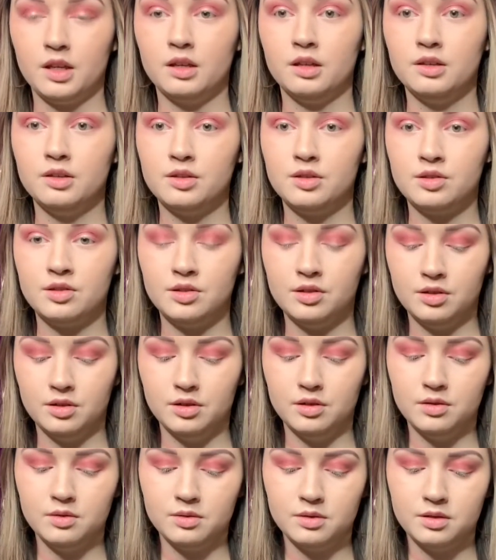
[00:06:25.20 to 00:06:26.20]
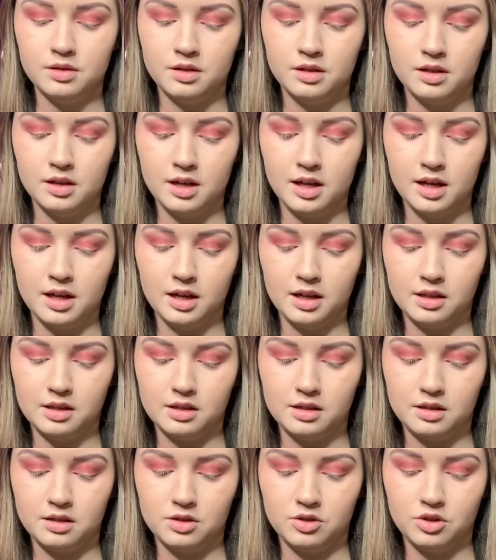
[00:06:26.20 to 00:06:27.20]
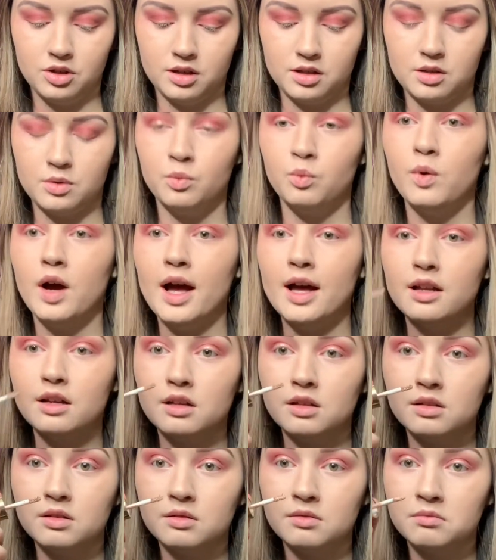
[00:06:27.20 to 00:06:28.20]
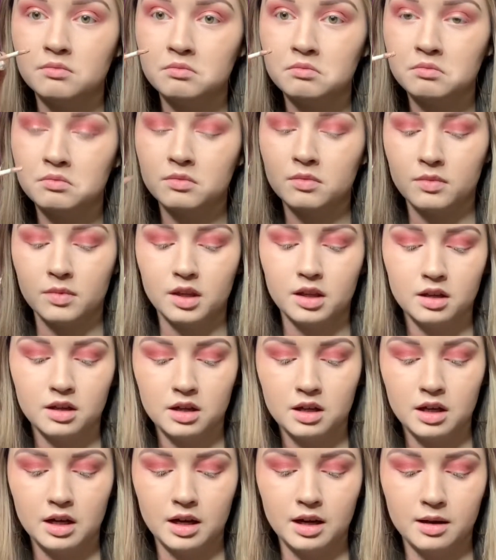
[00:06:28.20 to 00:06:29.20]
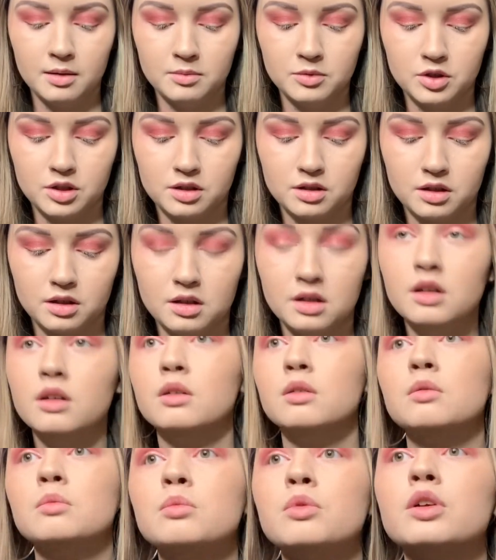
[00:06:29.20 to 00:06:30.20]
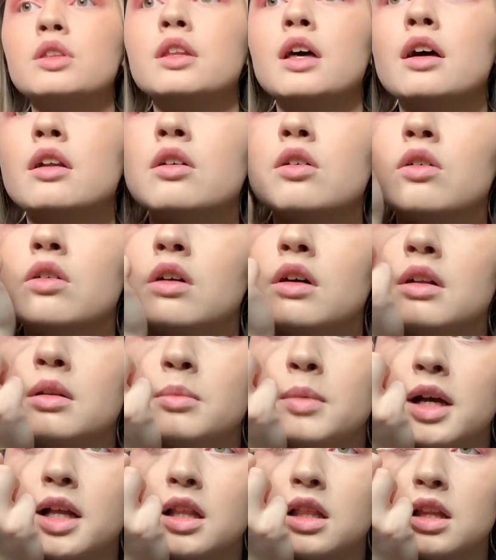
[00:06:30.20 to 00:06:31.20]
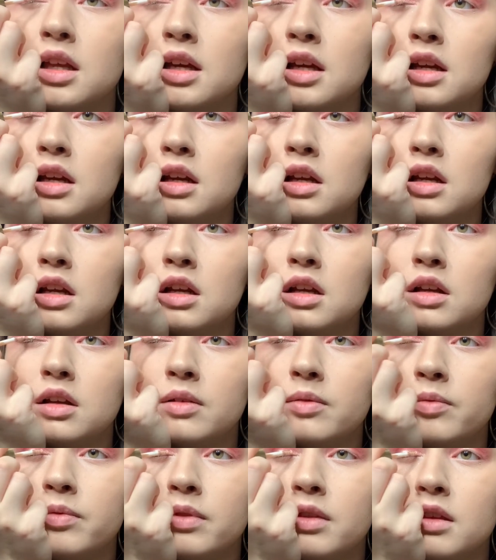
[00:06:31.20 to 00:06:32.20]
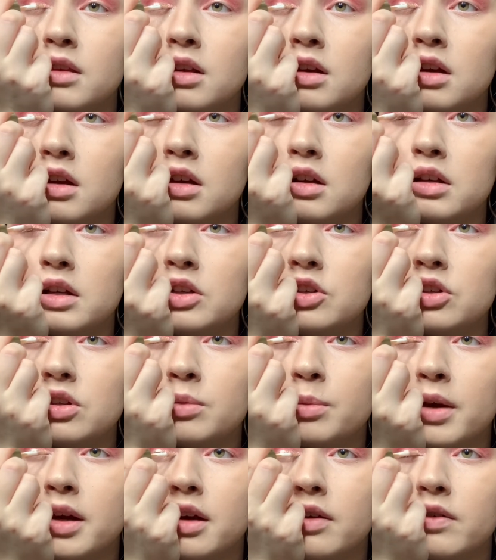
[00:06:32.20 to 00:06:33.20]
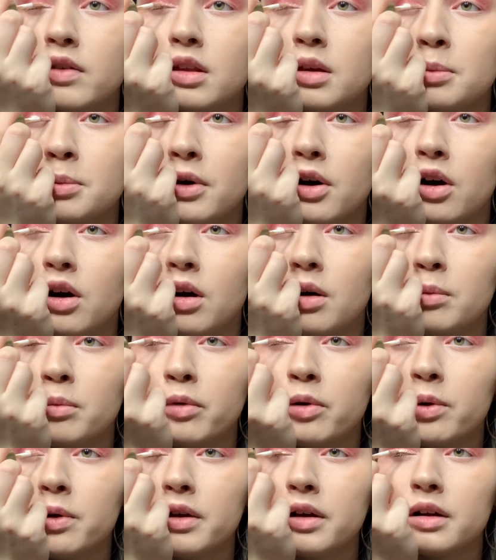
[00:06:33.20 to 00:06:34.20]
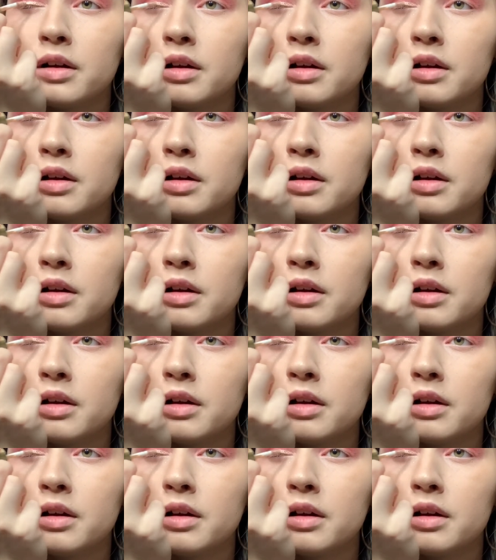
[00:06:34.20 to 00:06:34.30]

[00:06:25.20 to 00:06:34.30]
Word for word: So, and it's just wet. I'm just gonna put that on my lid to just make everything pop more.